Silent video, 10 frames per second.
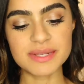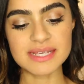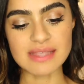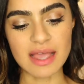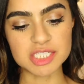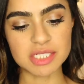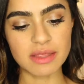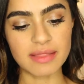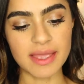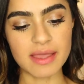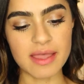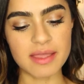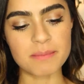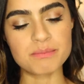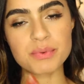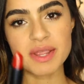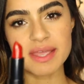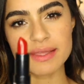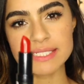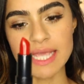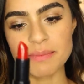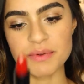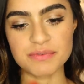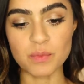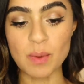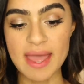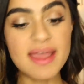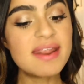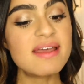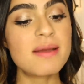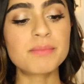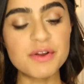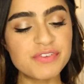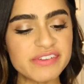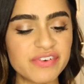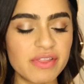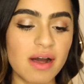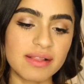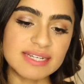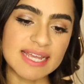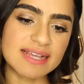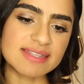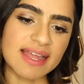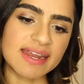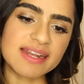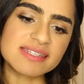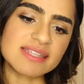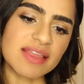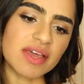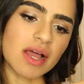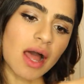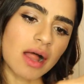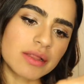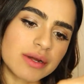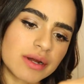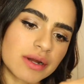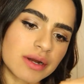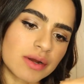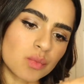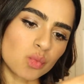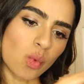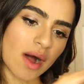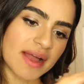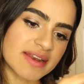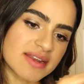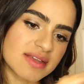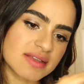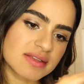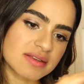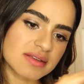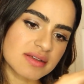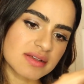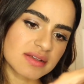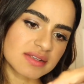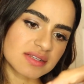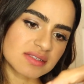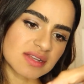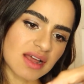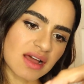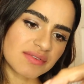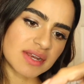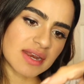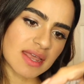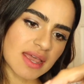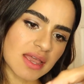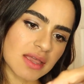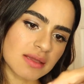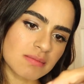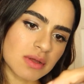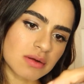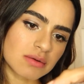one is actually like a brick type of red, perfect for the holidays and it is in the color one. Does it have a name?